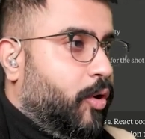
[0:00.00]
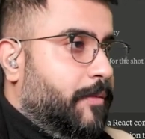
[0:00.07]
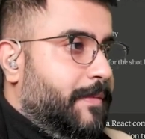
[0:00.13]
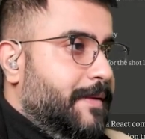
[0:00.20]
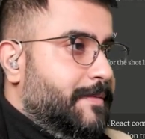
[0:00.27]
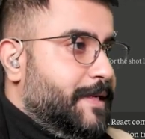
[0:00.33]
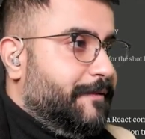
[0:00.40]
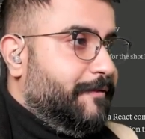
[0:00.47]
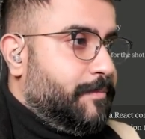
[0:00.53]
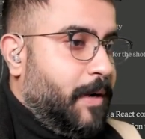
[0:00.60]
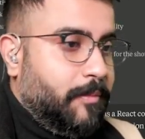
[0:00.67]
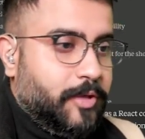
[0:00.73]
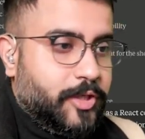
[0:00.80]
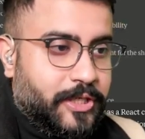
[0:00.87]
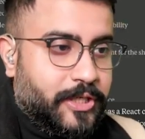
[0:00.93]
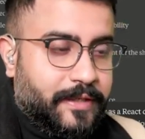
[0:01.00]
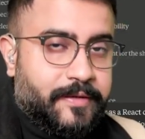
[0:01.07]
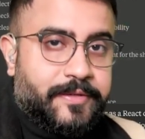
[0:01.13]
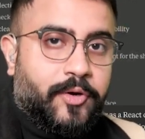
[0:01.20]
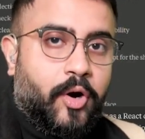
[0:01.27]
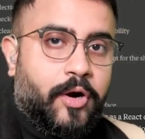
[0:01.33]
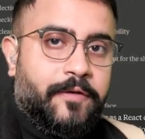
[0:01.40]
or maybe even publishing
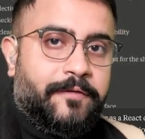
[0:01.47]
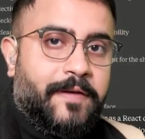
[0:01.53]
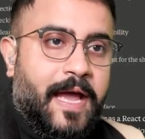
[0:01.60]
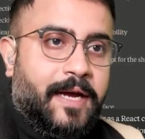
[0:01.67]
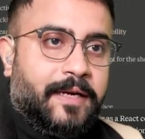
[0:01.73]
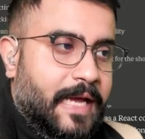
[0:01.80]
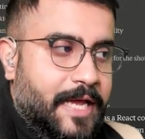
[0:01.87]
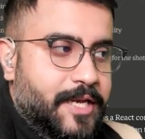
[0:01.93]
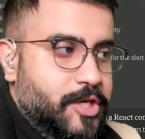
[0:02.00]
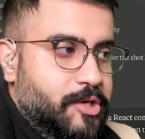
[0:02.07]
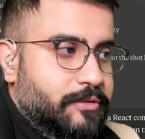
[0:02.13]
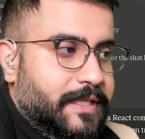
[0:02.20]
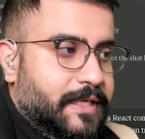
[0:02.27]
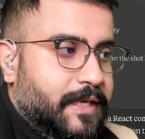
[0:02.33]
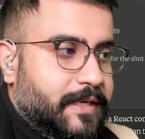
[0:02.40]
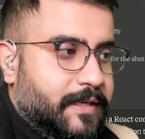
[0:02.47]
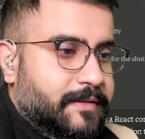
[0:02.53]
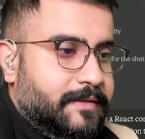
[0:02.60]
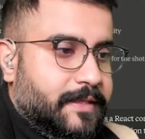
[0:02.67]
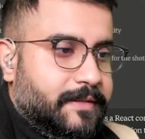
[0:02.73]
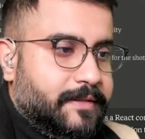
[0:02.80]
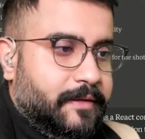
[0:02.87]
this artifact and using it
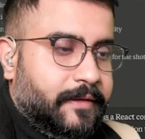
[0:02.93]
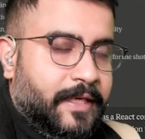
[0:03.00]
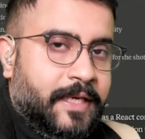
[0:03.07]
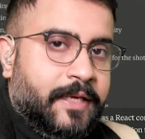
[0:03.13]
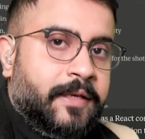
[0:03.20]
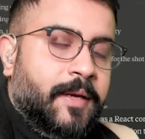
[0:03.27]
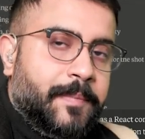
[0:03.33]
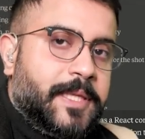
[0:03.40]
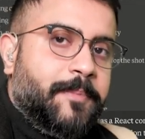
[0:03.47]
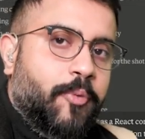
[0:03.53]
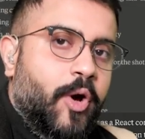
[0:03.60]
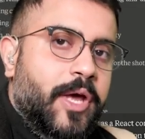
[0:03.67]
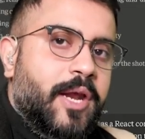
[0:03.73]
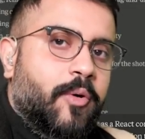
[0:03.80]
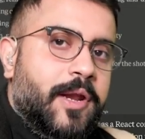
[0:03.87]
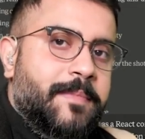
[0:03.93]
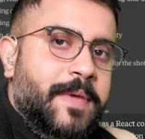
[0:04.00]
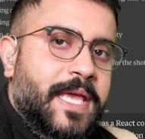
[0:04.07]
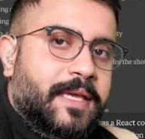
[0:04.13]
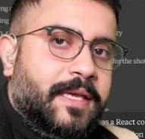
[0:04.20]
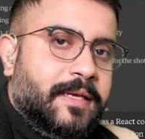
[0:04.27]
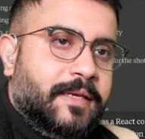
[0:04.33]
consistently. But the point I want to make